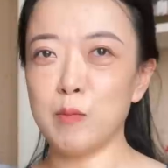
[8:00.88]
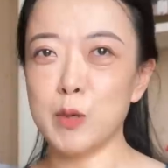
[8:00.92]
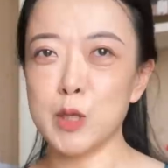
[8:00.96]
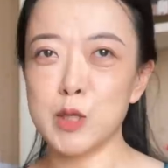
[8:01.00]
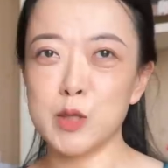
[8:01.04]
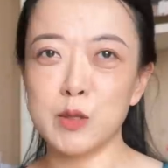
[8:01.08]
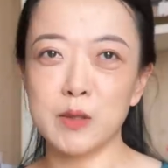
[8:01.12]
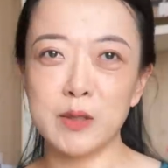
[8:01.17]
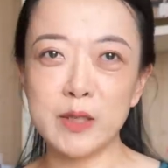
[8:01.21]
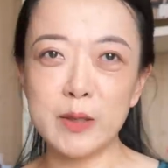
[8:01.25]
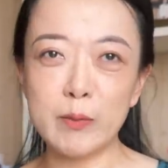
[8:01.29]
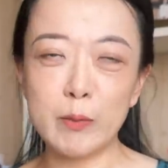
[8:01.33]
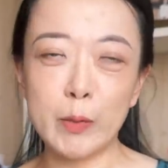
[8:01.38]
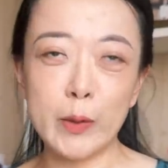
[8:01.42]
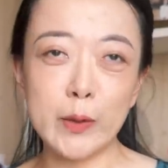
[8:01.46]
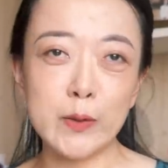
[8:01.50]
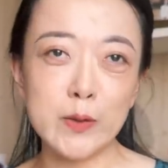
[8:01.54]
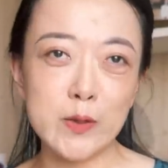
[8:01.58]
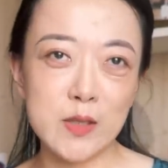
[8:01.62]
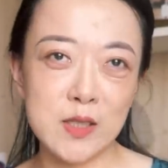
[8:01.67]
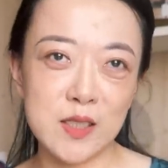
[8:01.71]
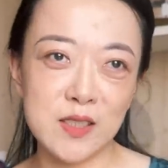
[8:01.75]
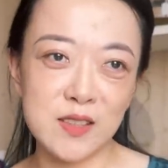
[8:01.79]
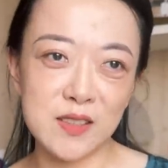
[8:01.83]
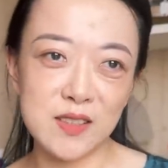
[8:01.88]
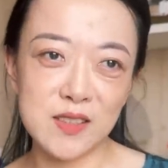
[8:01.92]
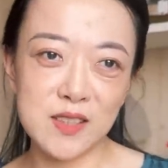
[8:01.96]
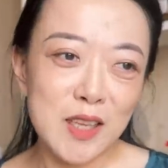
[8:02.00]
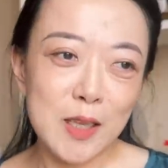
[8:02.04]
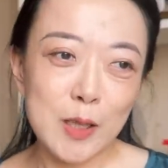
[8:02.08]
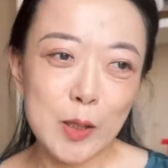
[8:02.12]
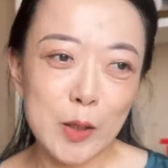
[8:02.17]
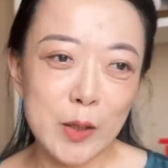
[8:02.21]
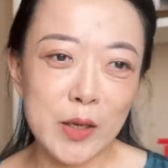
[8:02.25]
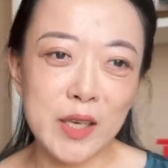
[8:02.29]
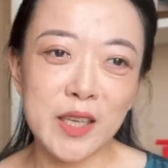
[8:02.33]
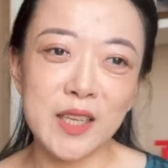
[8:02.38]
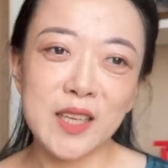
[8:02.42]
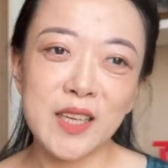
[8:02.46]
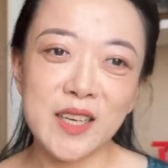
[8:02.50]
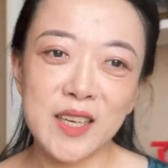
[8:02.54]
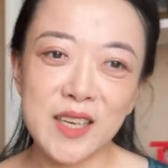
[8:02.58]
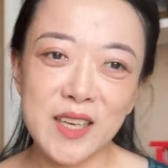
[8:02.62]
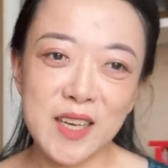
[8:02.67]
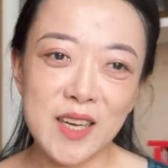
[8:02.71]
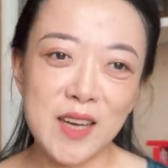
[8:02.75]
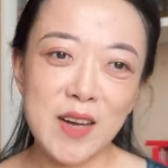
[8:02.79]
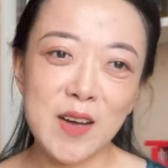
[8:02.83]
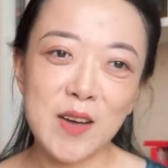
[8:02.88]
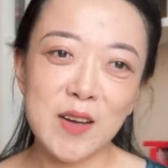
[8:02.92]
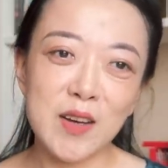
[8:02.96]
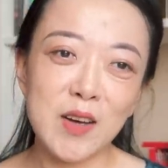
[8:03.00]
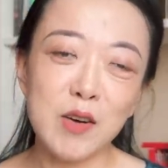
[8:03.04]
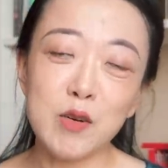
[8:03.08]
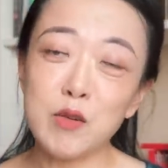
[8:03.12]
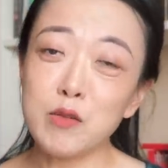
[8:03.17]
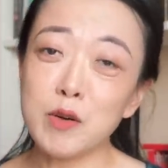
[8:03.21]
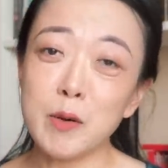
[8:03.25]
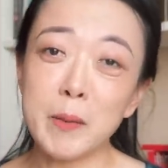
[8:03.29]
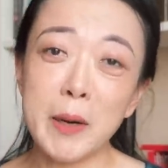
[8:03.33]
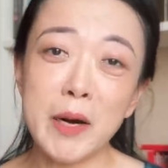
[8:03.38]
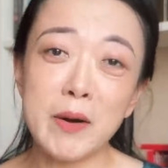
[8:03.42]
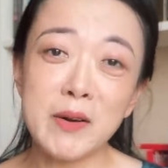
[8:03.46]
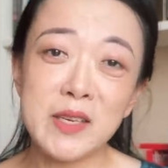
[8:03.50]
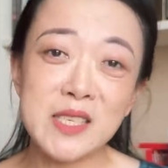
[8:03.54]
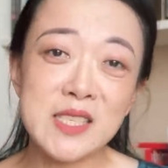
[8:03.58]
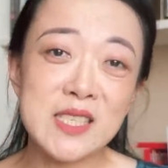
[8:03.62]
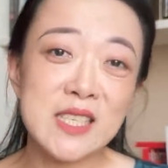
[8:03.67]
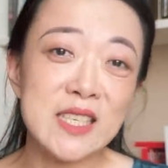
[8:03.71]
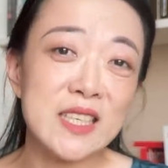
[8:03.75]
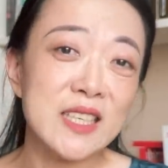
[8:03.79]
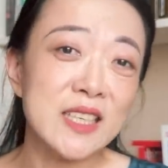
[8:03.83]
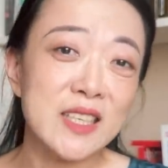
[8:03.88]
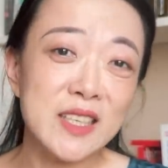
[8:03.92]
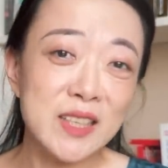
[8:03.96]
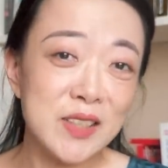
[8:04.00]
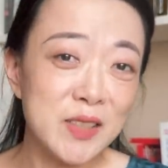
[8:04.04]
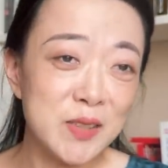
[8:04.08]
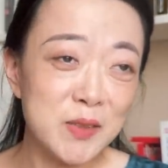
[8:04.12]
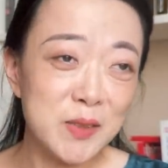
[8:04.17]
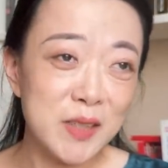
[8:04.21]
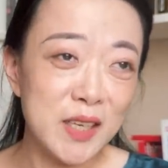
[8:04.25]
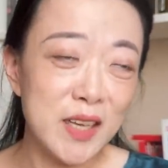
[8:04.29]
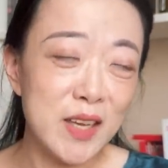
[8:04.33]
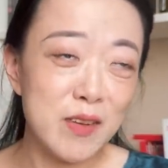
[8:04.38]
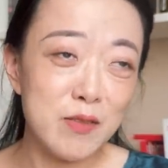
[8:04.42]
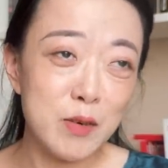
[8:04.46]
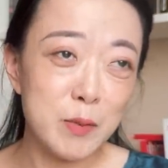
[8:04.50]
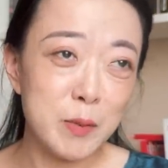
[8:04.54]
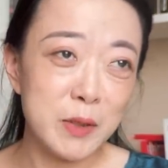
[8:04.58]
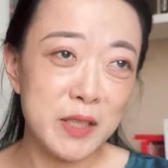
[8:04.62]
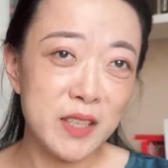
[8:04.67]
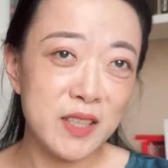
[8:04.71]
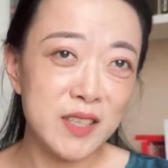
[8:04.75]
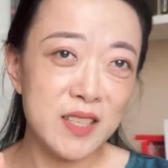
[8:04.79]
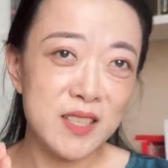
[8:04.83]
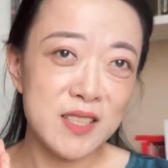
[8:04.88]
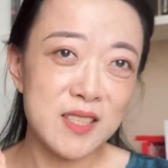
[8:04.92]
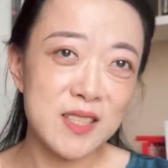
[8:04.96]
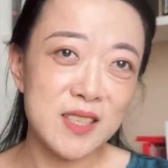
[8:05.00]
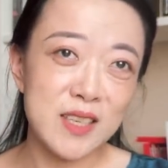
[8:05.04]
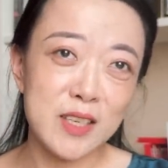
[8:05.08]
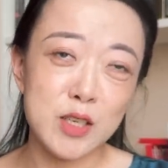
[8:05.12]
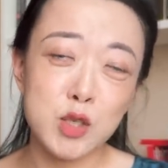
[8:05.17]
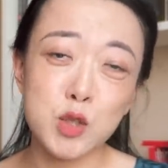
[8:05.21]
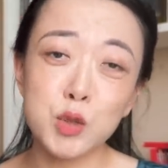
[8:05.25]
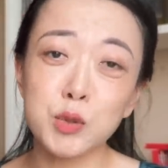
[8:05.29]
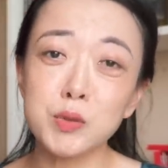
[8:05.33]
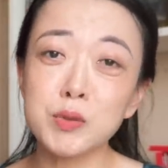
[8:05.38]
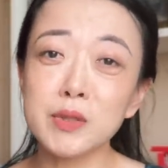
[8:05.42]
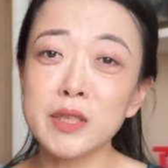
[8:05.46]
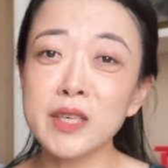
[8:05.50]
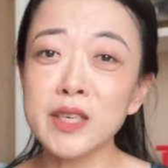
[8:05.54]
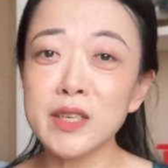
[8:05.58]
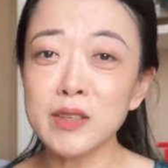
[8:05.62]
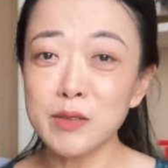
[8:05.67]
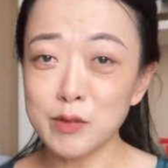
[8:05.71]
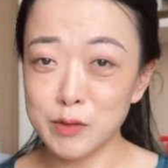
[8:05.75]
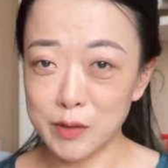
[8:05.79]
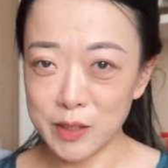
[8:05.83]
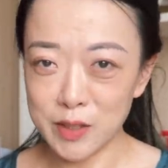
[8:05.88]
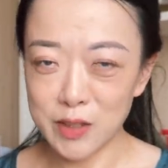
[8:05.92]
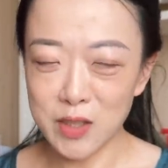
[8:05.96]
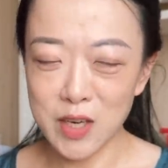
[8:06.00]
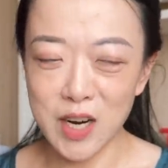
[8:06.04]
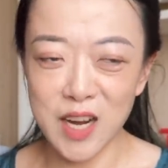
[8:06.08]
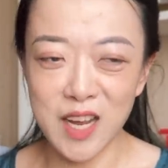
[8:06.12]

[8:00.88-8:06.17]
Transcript: muscly build and looking like a overbearing CEO that everybody is like drooling over